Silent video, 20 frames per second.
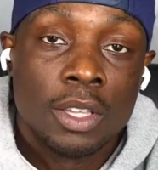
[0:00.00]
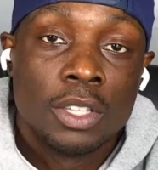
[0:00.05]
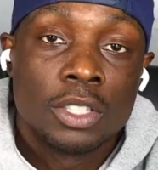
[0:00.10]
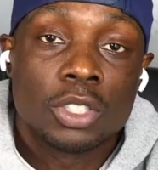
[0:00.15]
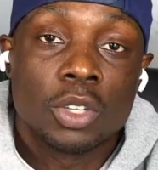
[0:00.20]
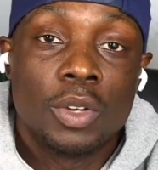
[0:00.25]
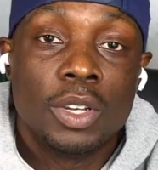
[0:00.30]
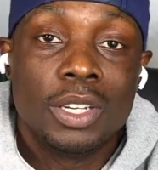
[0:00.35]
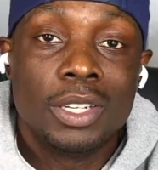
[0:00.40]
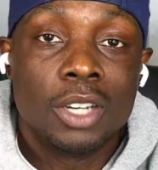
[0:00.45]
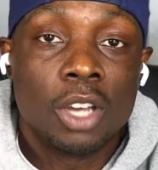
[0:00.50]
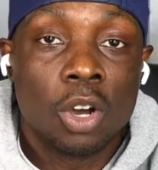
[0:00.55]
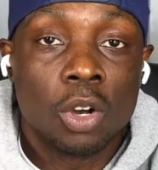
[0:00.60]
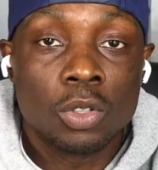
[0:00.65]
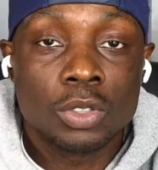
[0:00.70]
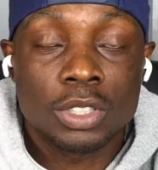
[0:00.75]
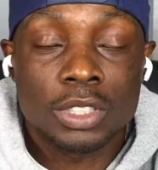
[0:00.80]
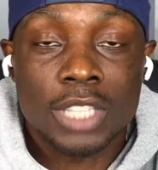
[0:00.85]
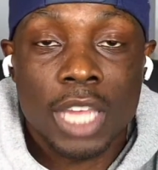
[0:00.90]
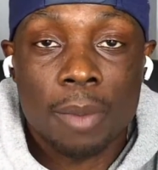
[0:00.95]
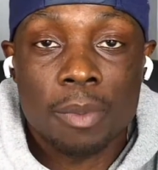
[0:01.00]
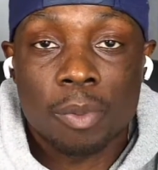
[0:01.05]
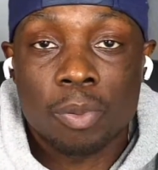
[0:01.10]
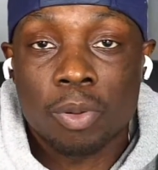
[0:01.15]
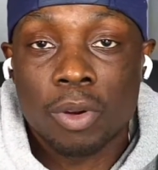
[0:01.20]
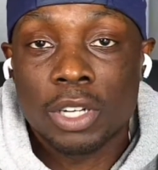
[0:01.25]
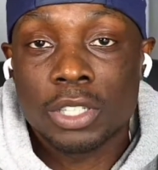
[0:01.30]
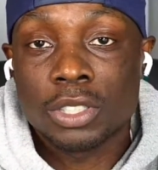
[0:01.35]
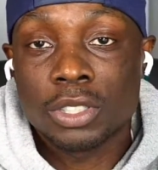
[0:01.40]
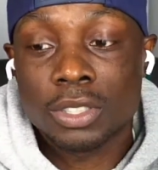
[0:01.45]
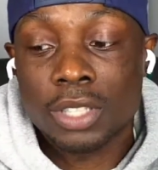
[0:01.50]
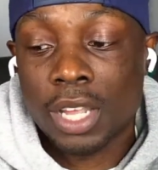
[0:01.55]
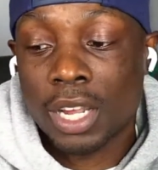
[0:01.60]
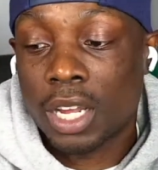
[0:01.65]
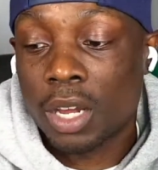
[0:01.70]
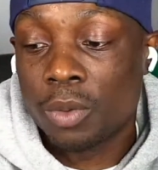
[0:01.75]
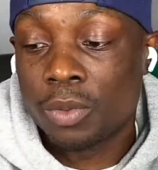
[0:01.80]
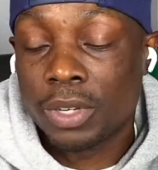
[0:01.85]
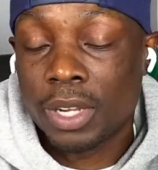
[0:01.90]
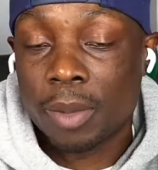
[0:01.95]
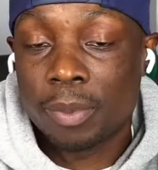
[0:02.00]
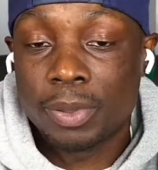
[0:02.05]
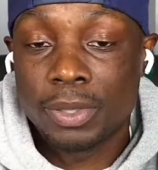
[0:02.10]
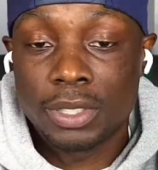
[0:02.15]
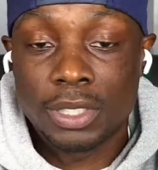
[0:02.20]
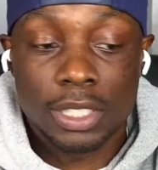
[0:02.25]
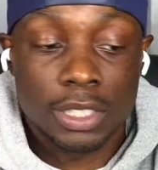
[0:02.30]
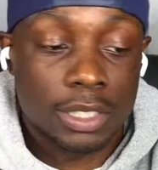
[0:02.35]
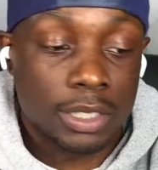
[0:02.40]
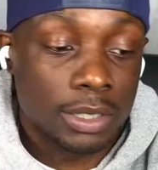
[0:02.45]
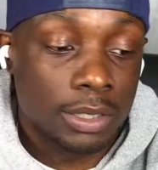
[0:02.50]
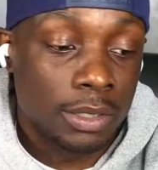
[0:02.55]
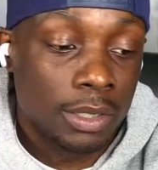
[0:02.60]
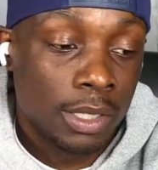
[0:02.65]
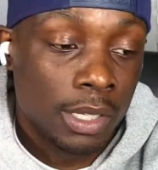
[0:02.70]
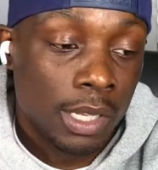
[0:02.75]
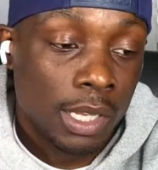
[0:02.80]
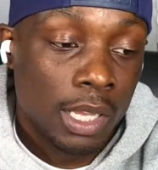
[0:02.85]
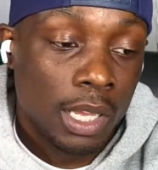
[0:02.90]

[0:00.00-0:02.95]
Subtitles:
So he knows the type of pressures that come with that position.